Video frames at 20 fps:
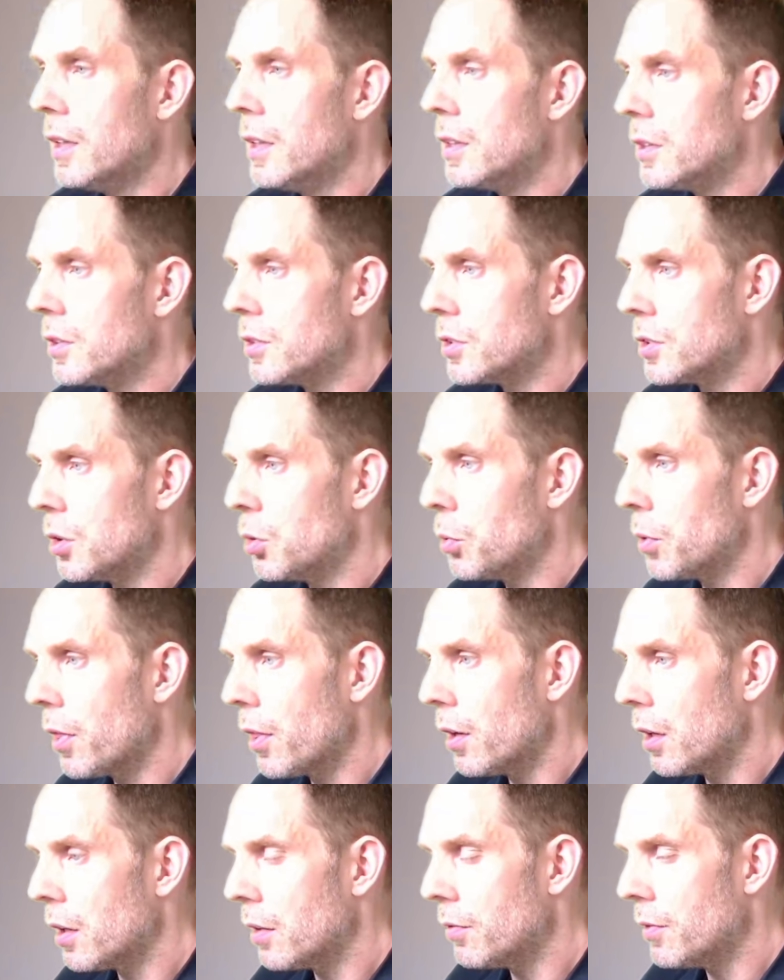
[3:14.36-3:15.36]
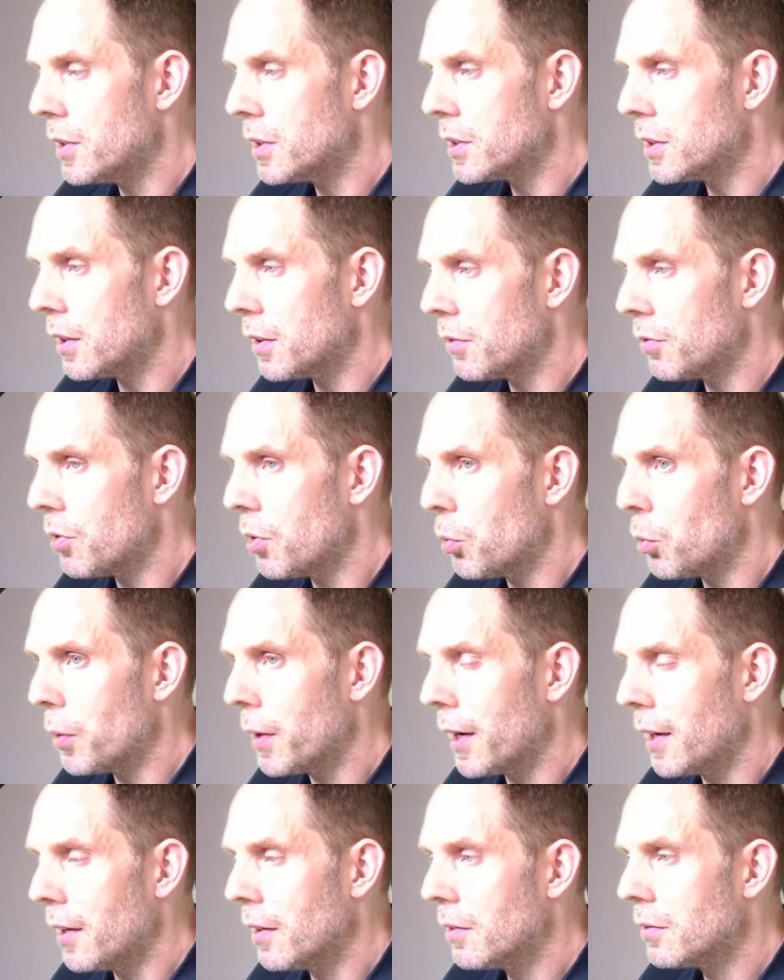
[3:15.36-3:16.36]
So with all of this out of the
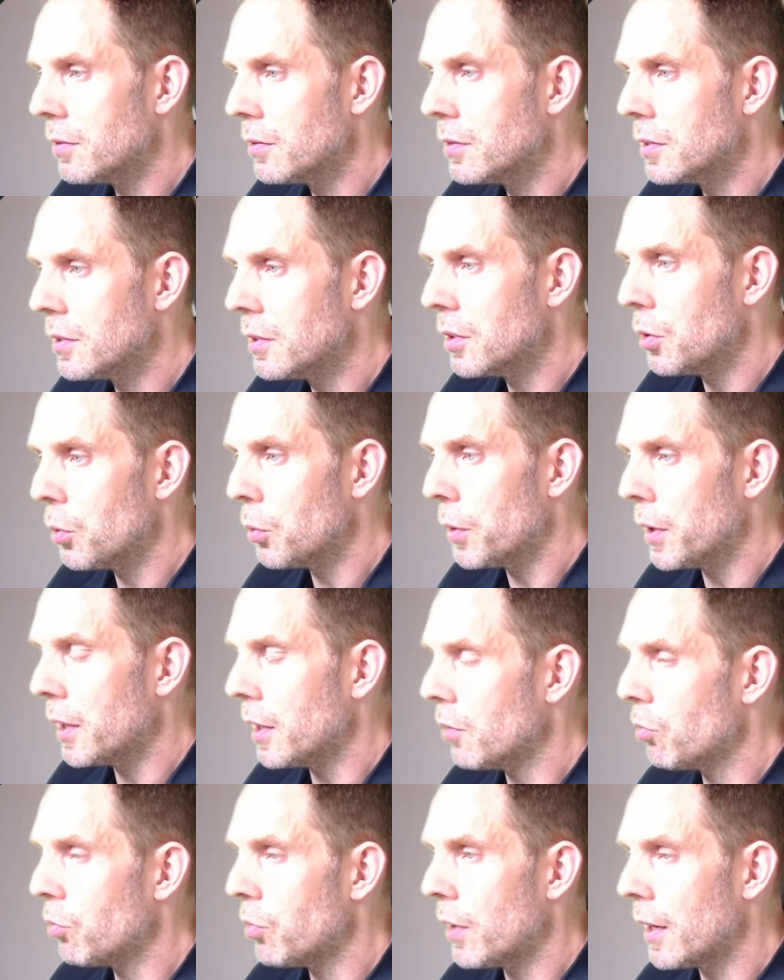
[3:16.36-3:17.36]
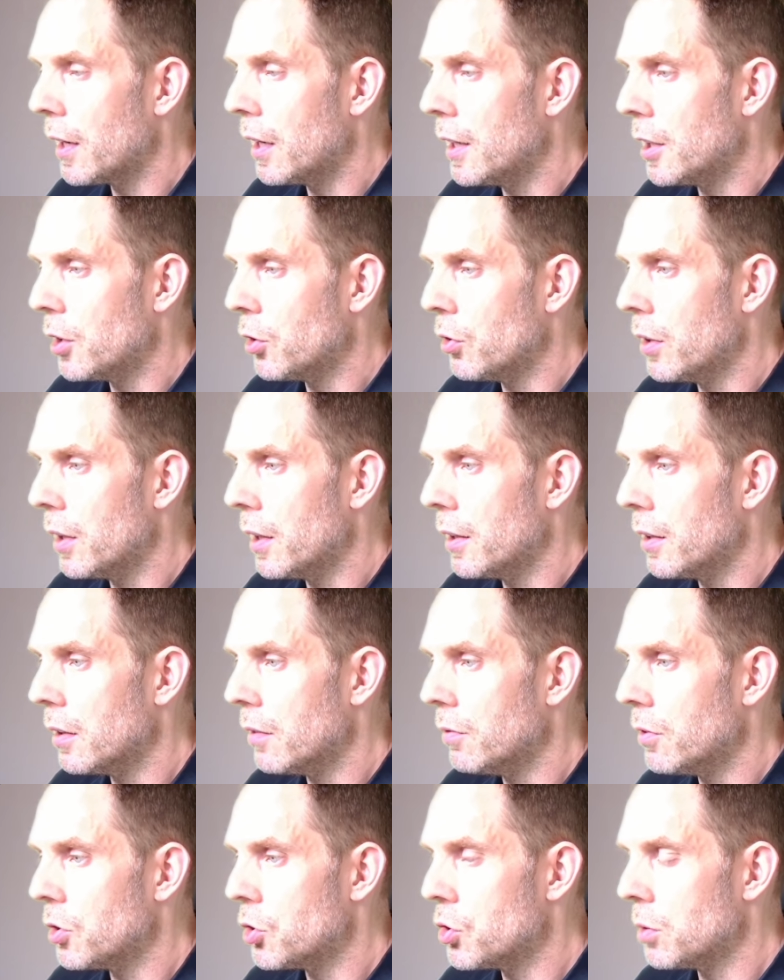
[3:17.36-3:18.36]
way, we can finally create our
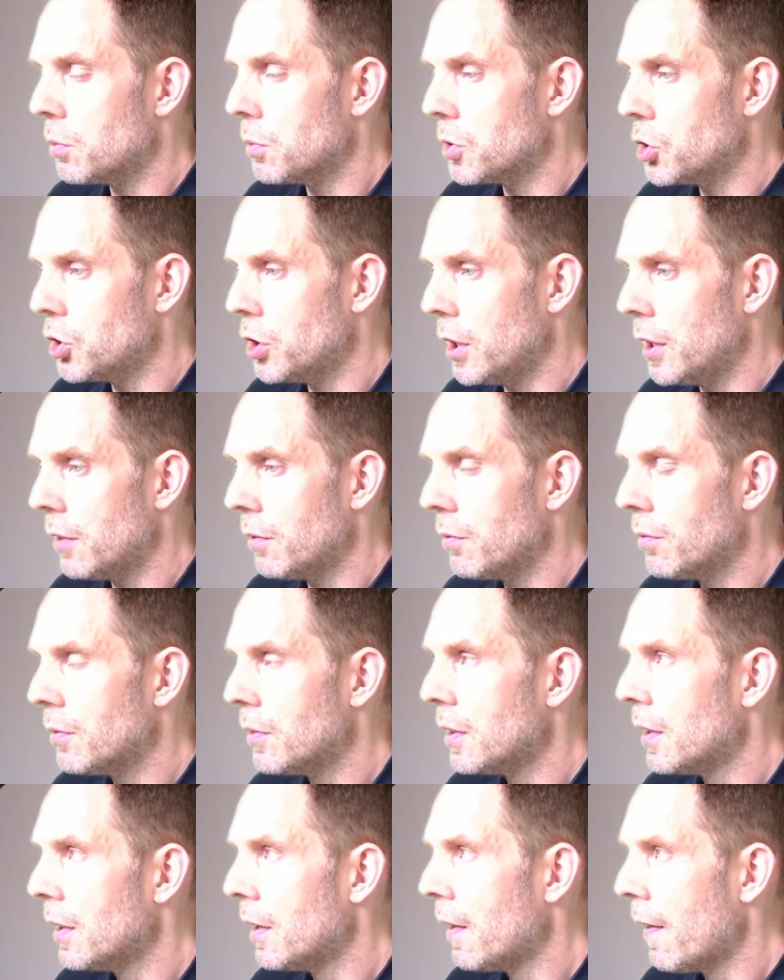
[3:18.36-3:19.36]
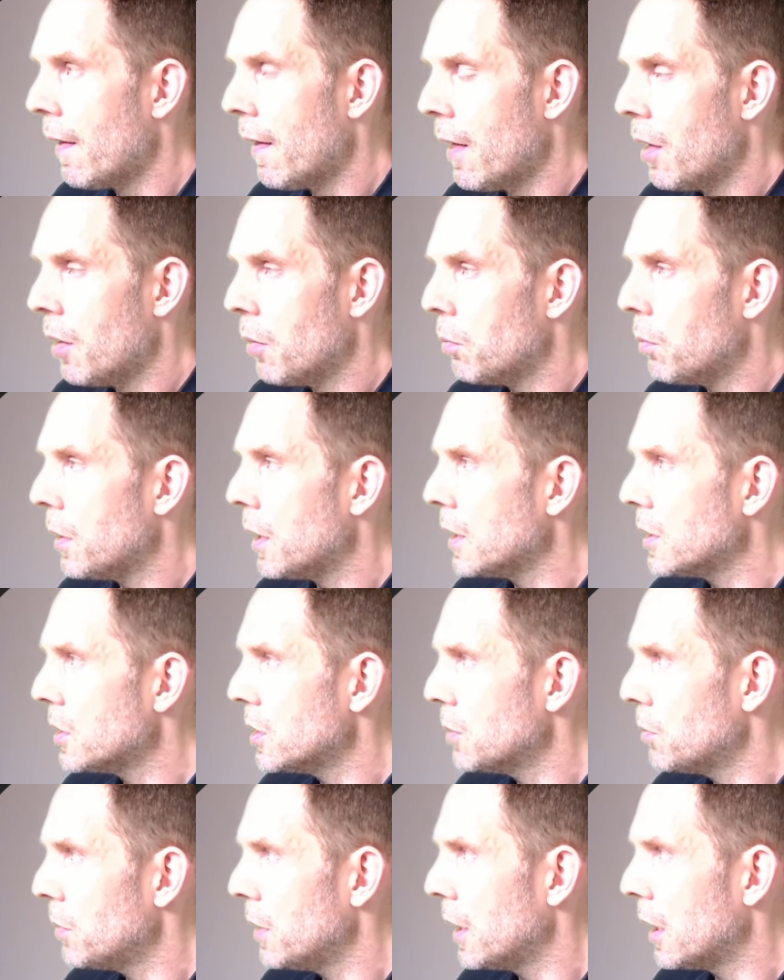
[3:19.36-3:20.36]
virtual machine by
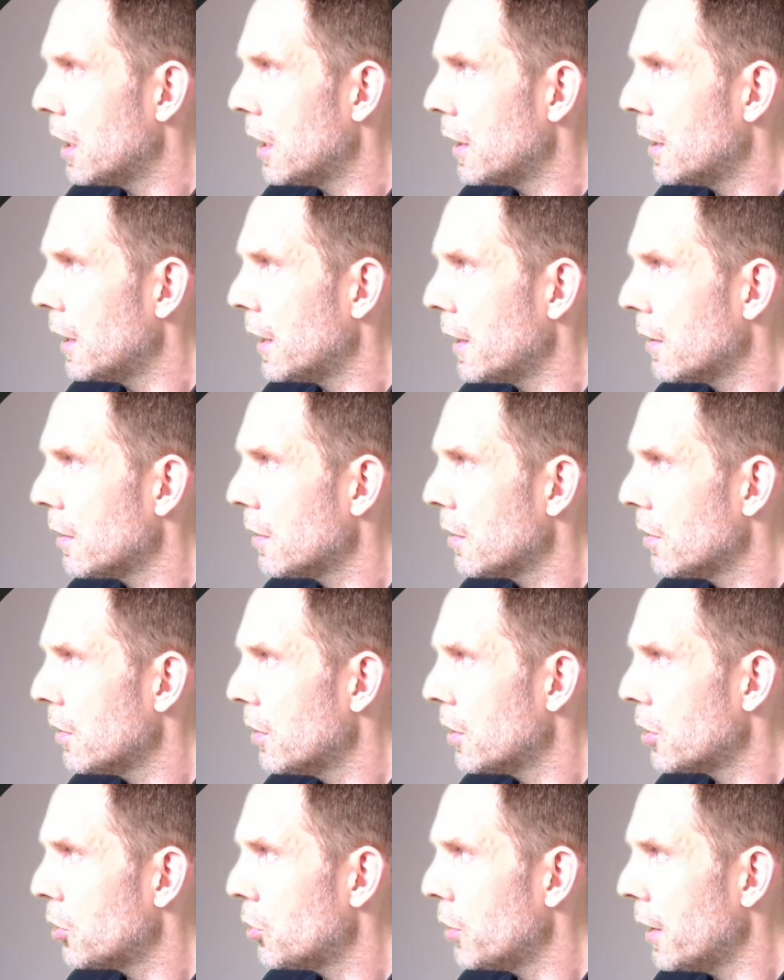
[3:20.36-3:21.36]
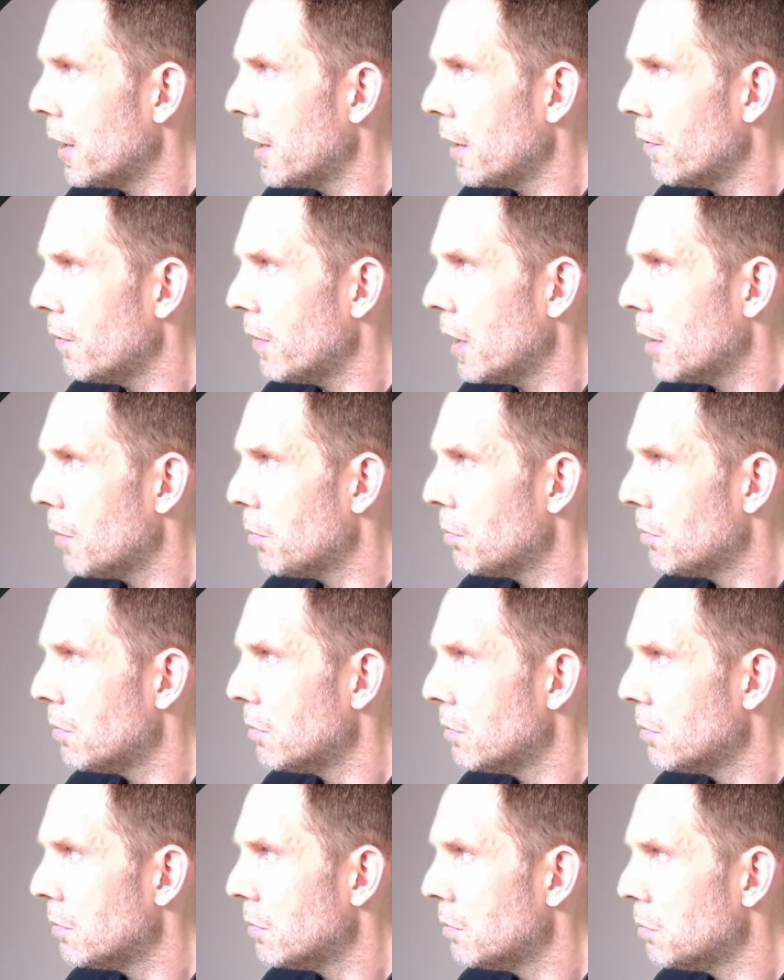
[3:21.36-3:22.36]
simply clicking the Create VM
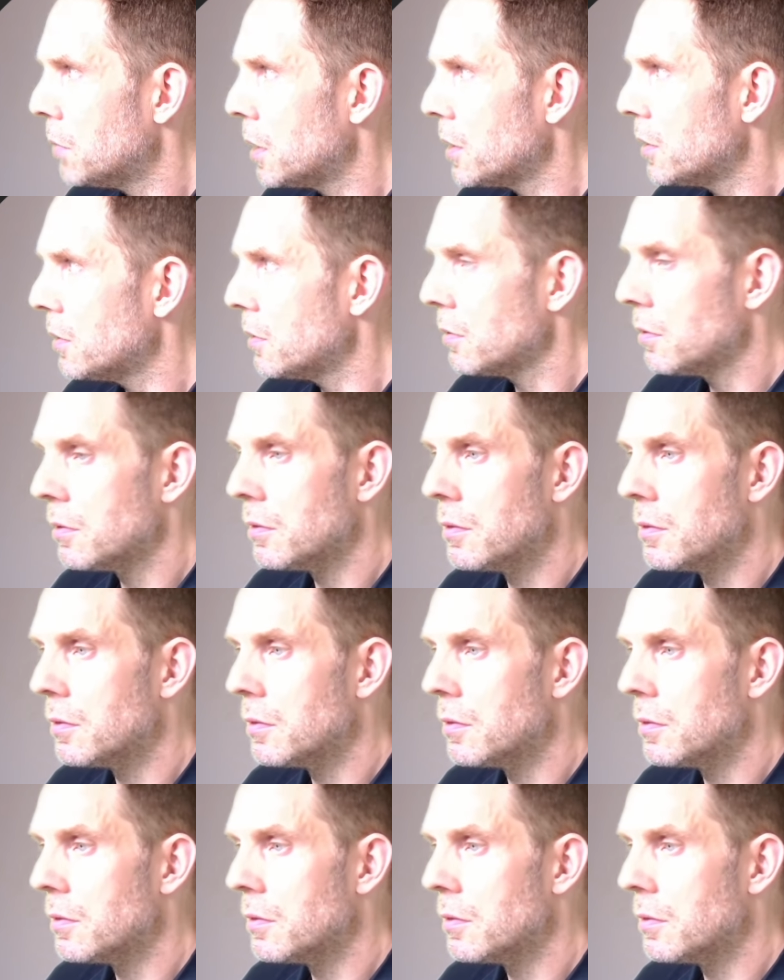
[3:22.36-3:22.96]
button.